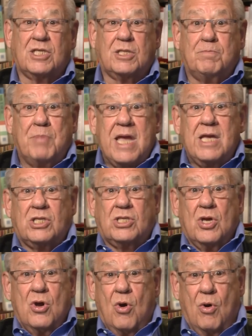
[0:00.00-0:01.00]

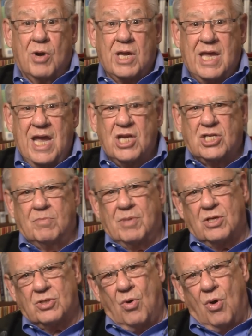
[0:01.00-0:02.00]
space or occasion,
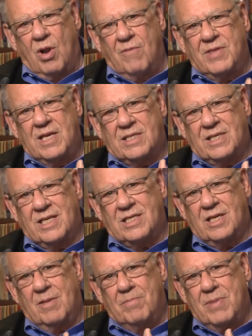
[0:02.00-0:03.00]
because all of these
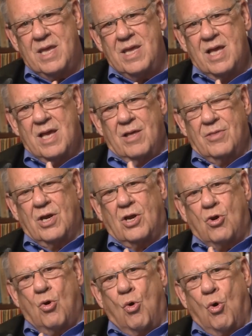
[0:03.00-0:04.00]
things can be the
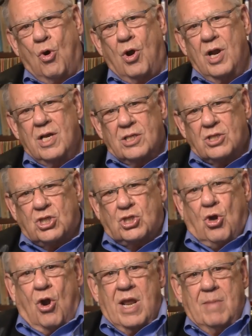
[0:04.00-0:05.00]
core
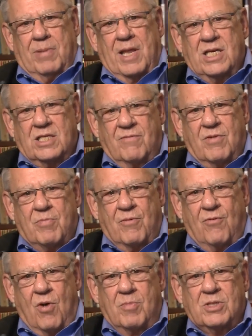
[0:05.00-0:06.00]
starting place of a
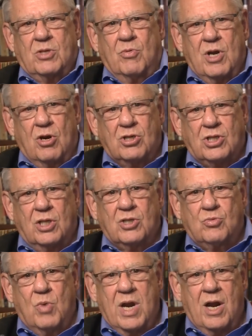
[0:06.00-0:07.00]
performance. So, rehearsal
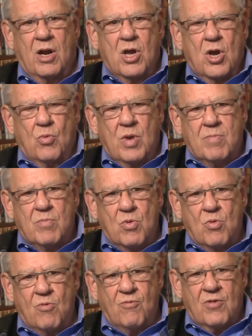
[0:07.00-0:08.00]
is where we
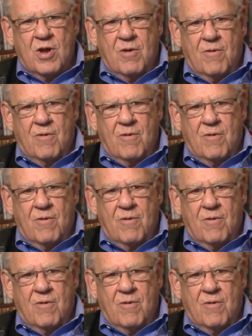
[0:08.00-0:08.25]
move